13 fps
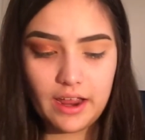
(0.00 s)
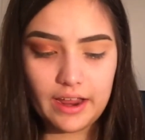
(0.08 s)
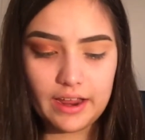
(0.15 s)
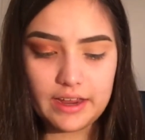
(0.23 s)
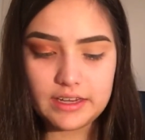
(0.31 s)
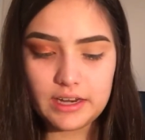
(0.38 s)

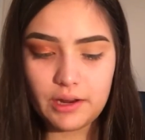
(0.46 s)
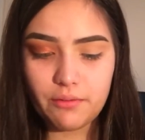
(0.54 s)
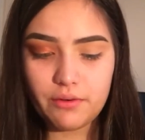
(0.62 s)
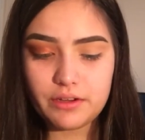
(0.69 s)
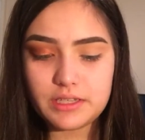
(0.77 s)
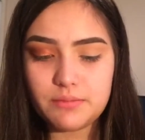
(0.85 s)
and I'm
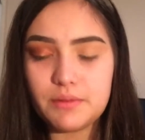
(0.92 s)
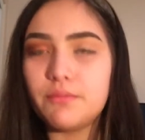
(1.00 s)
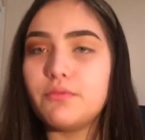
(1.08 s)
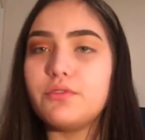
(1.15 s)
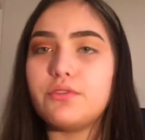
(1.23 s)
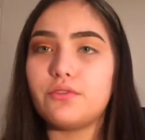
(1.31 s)
going to be
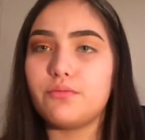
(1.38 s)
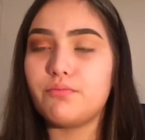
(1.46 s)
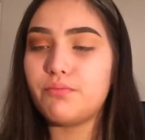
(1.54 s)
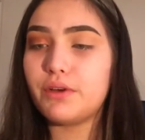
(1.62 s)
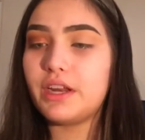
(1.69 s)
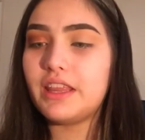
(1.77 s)

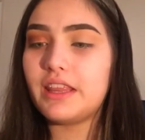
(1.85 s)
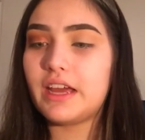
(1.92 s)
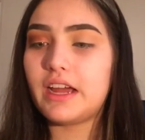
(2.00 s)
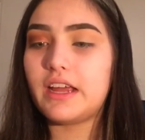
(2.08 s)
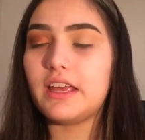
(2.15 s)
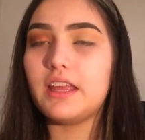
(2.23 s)
putting
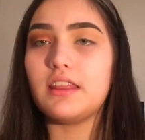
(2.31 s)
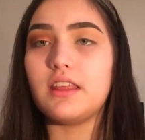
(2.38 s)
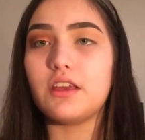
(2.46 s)
that in the